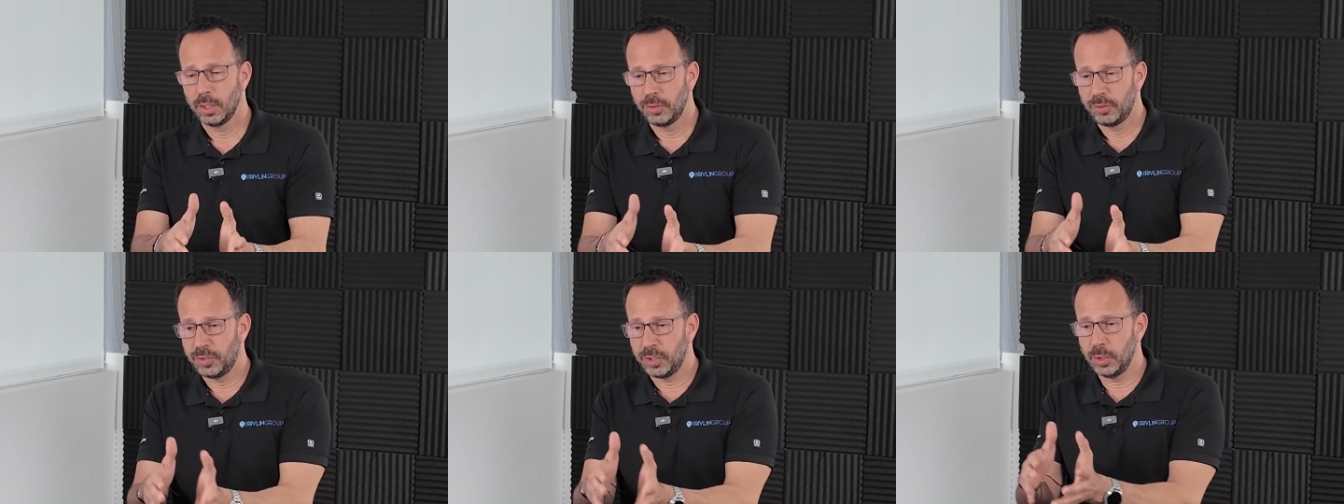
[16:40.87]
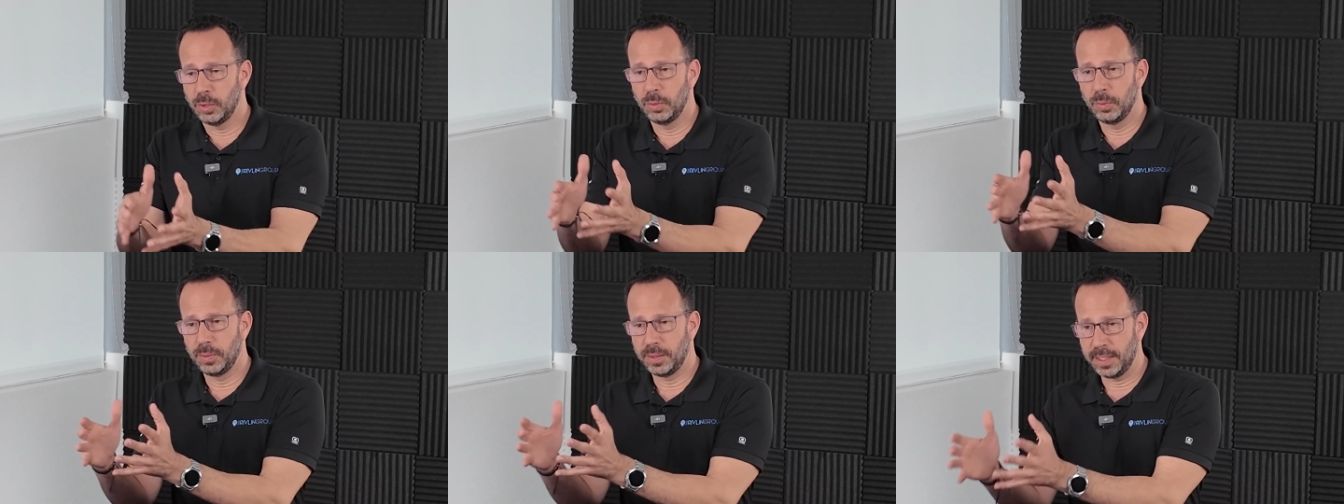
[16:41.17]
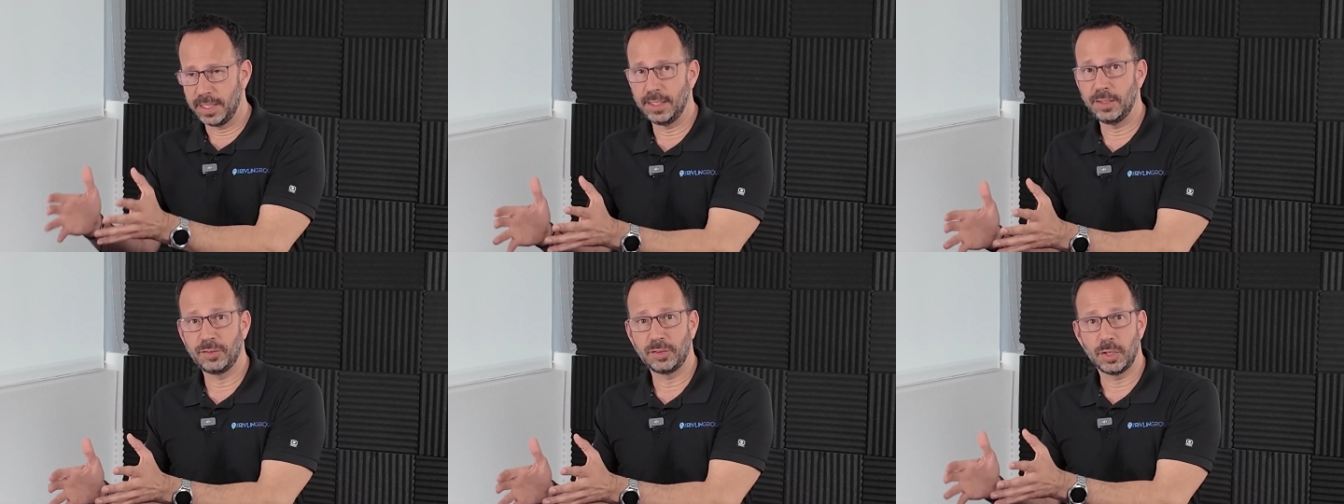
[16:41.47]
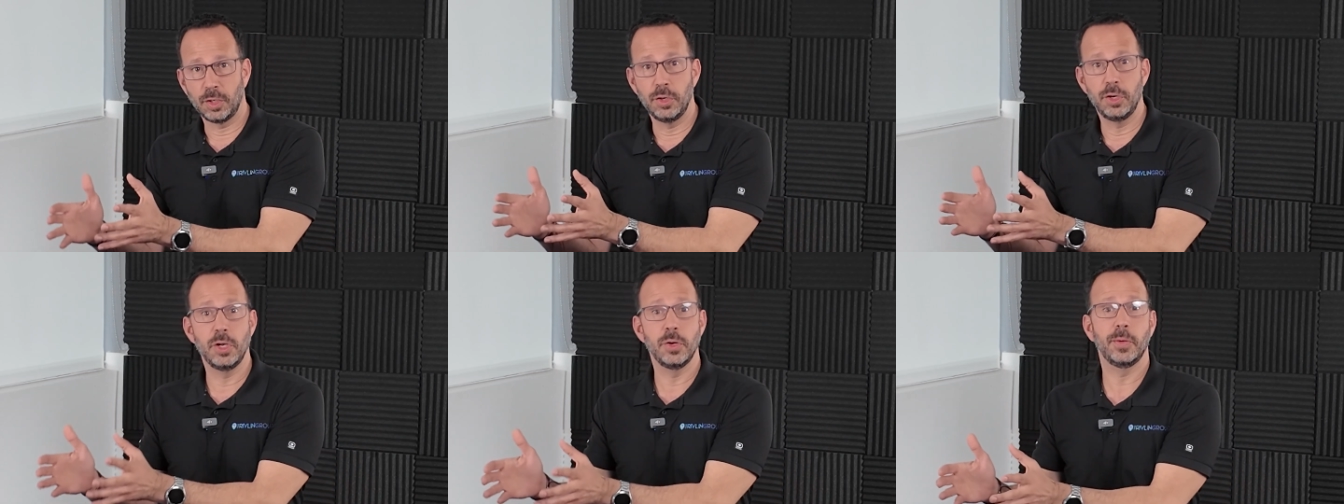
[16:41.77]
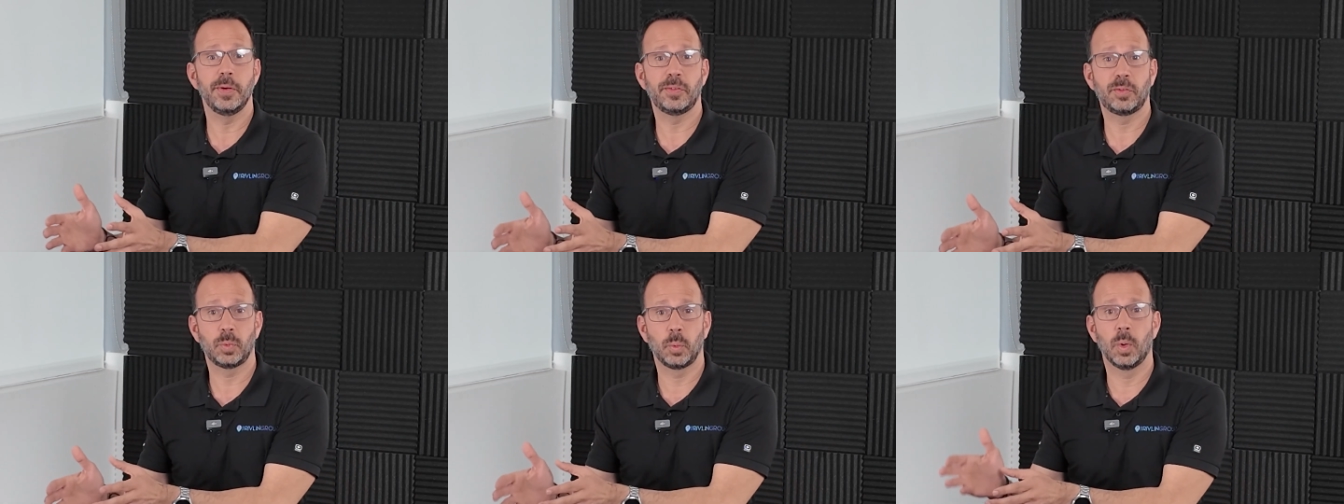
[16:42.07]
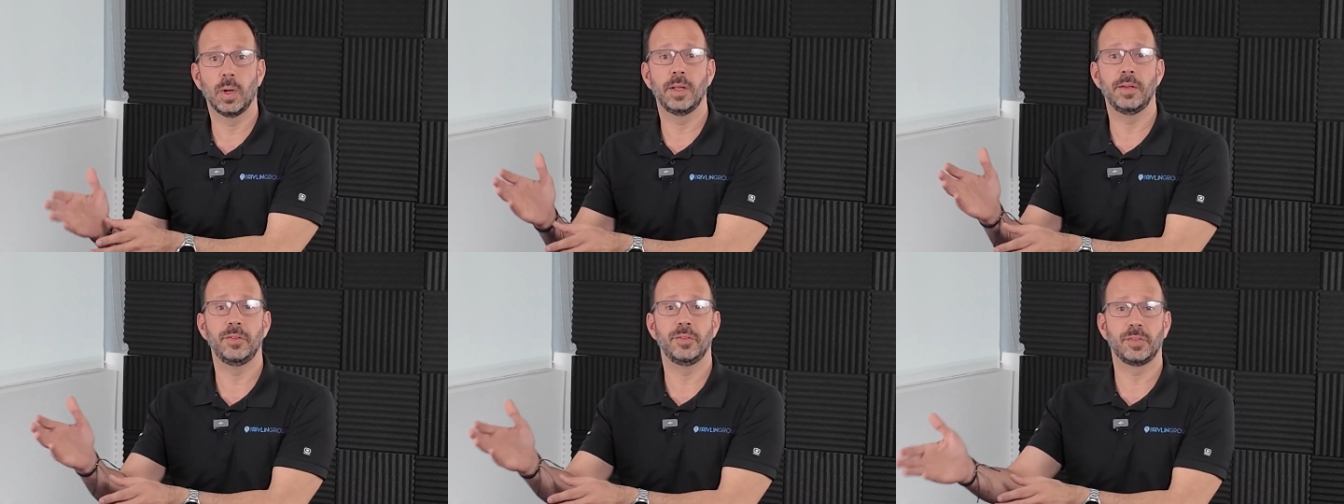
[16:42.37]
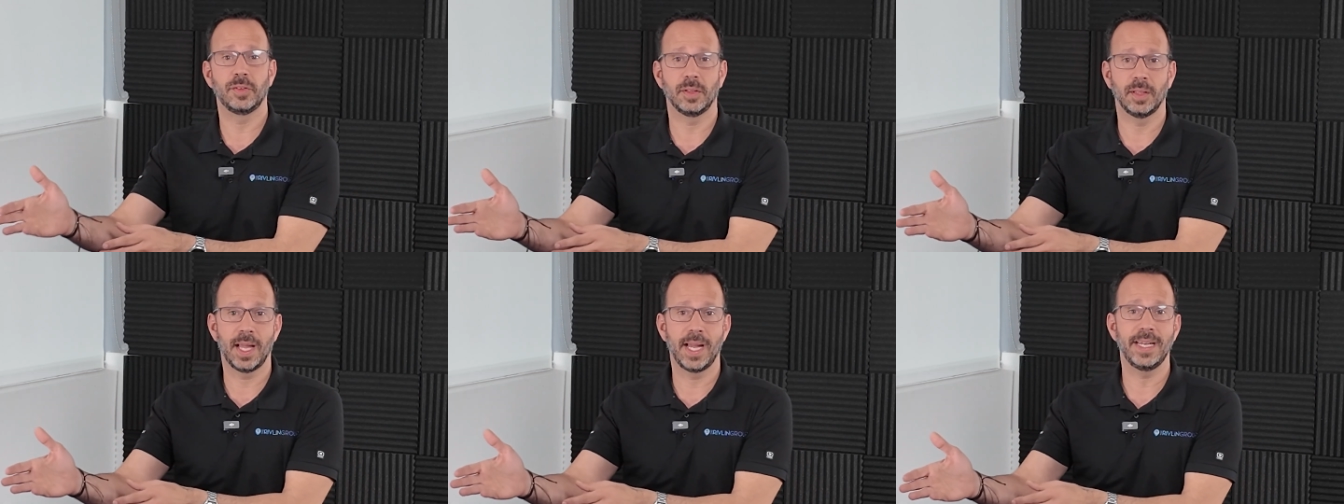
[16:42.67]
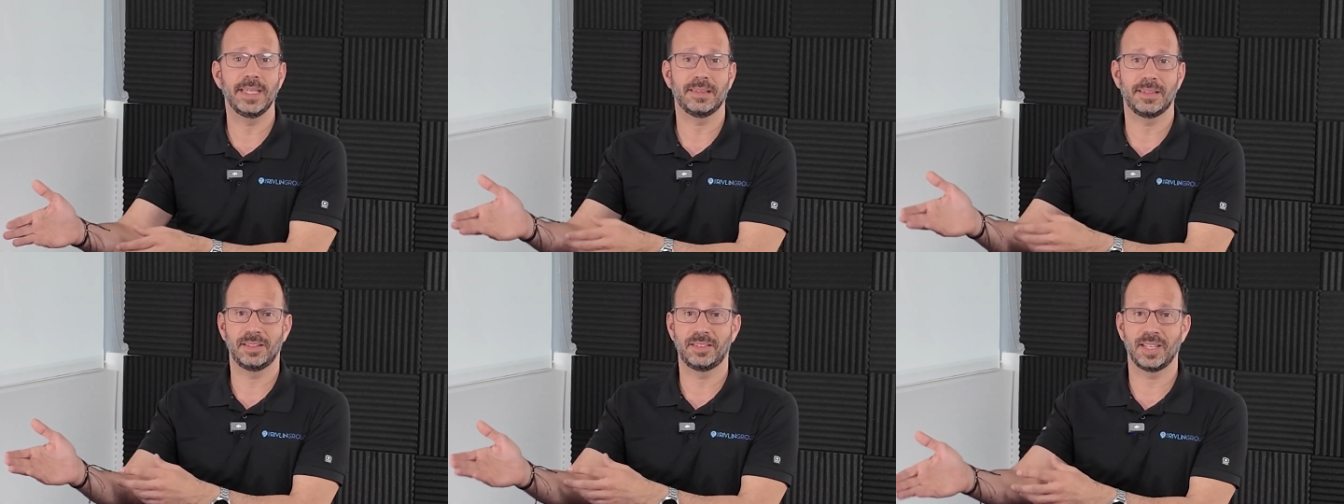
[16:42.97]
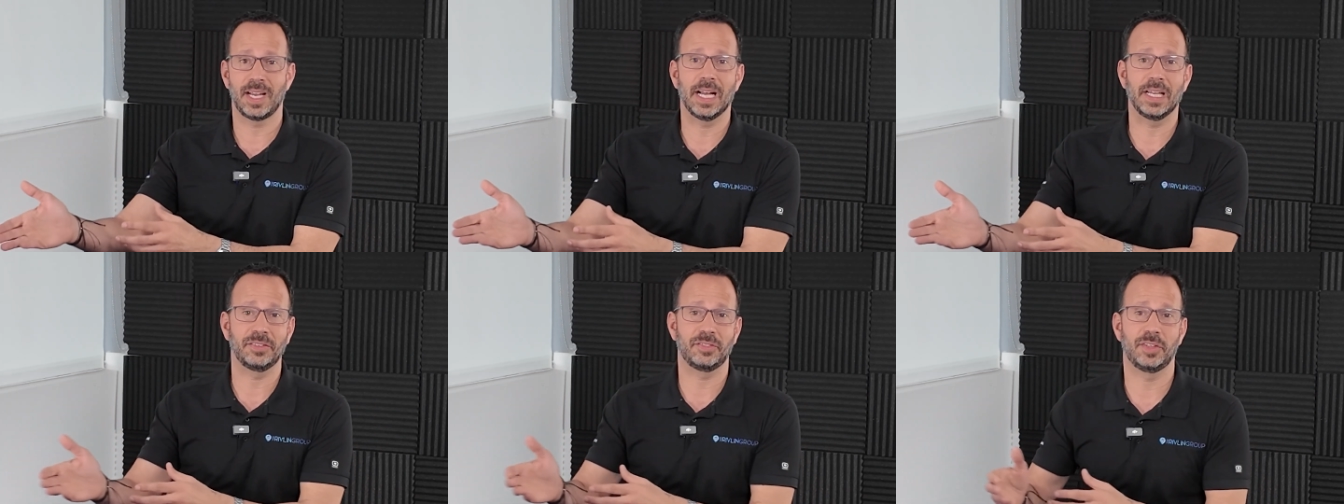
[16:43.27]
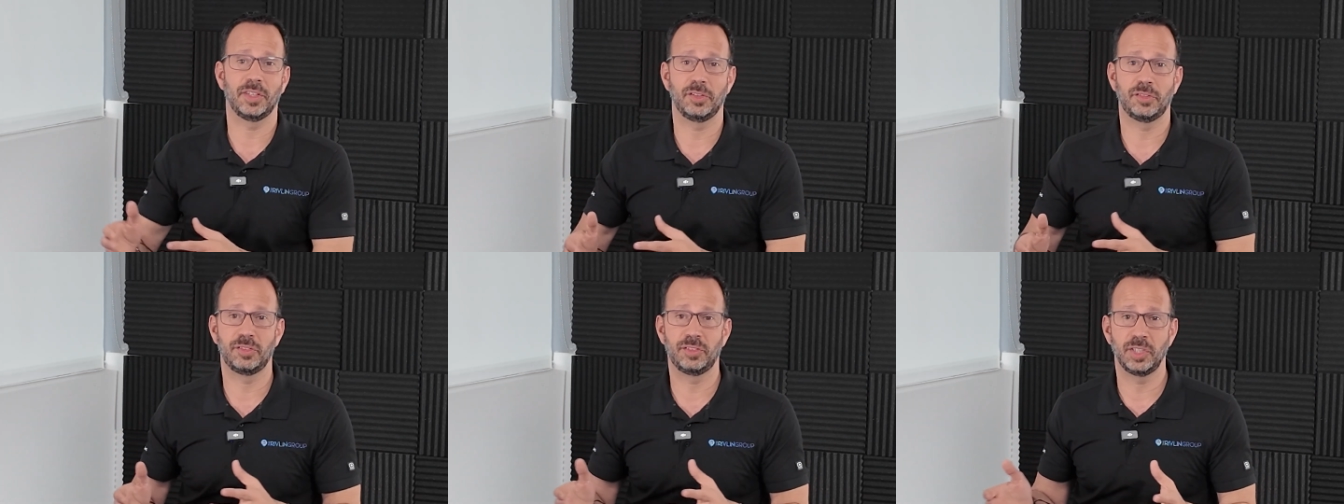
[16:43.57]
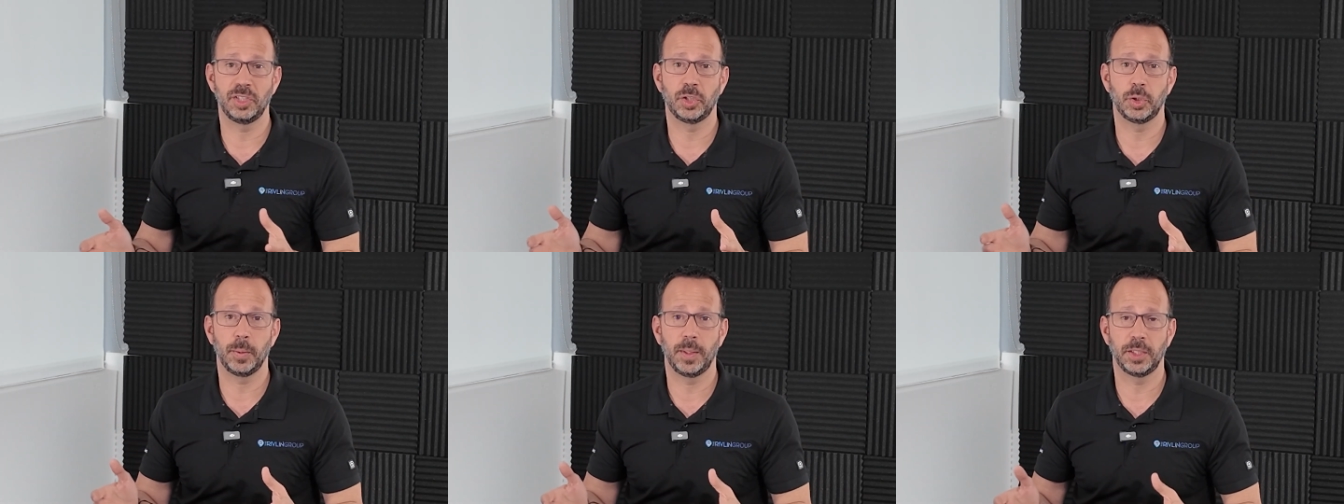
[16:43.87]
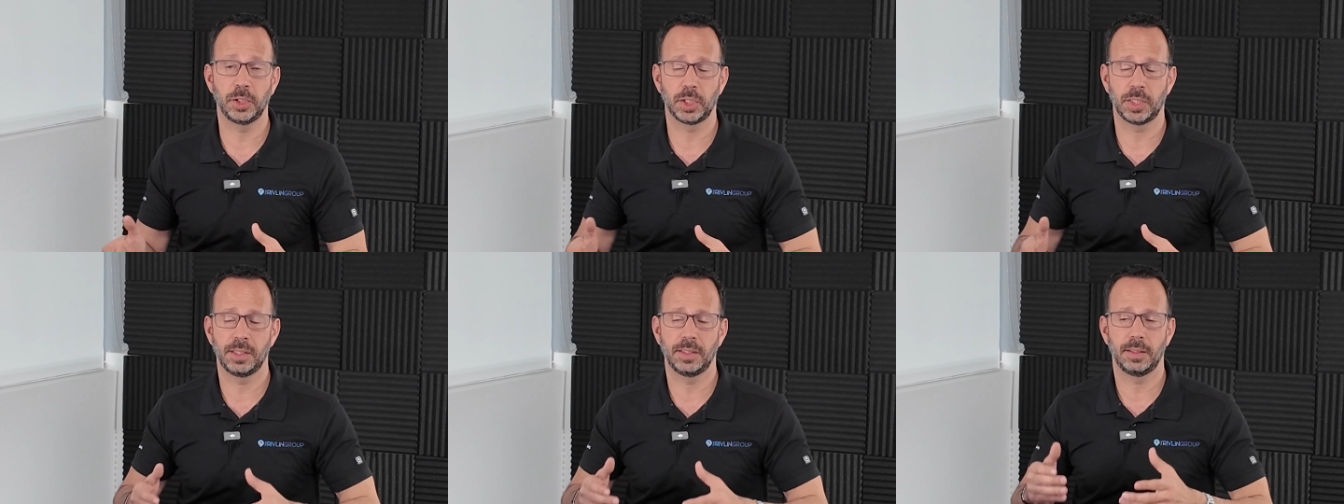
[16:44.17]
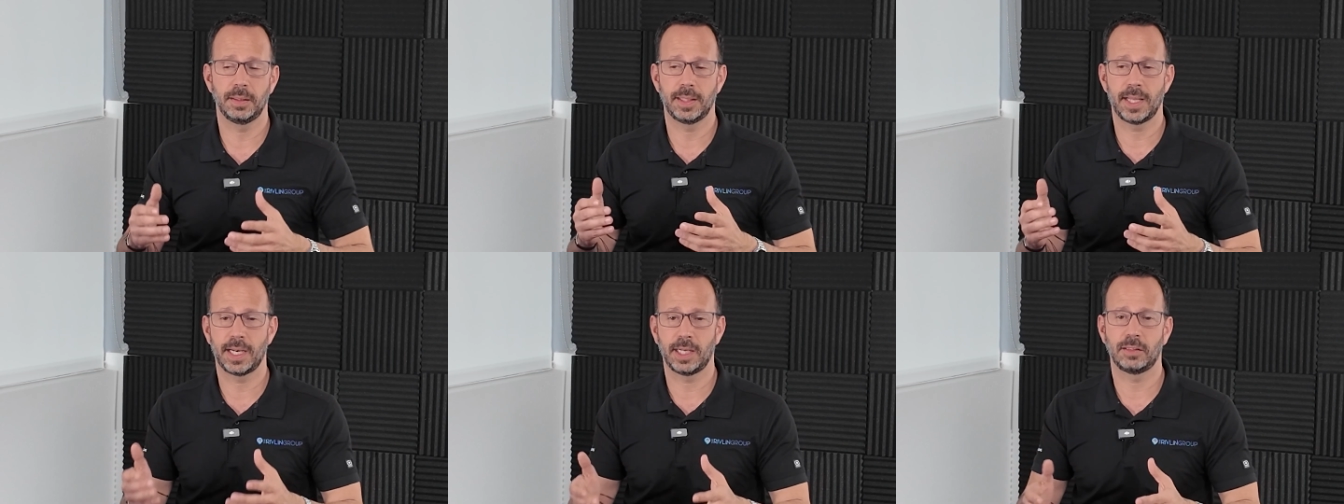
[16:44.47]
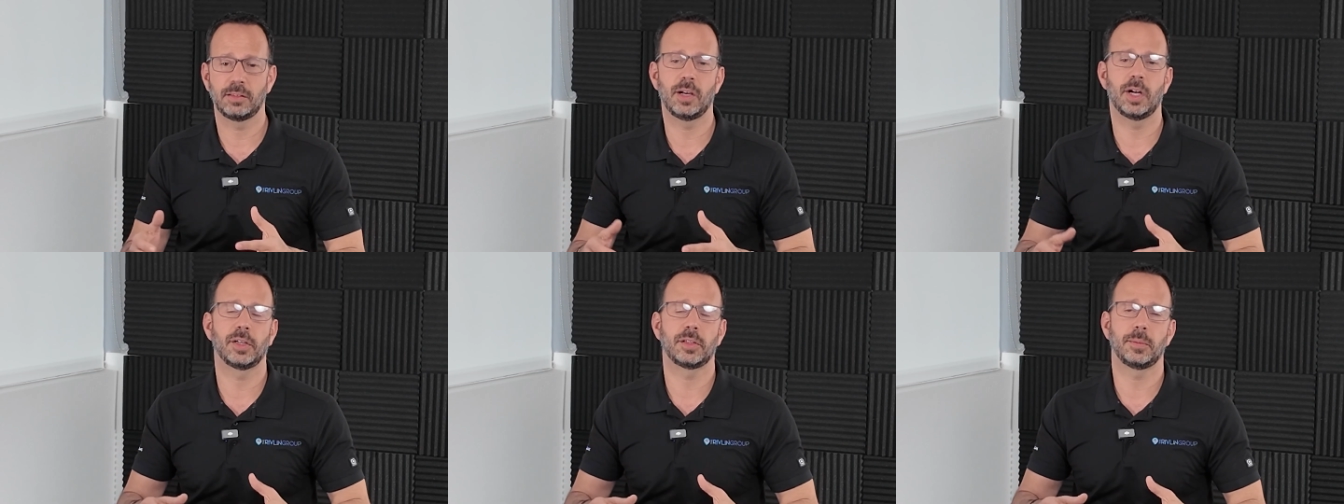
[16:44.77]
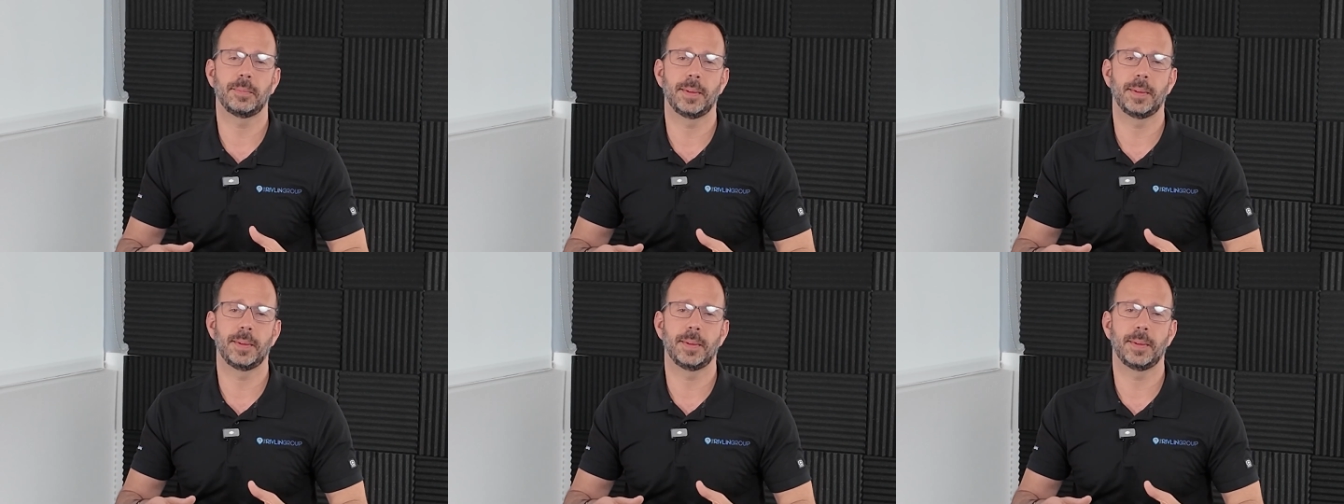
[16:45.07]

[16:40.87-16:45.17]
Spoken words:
to these newest ones like this hostage situation that I talked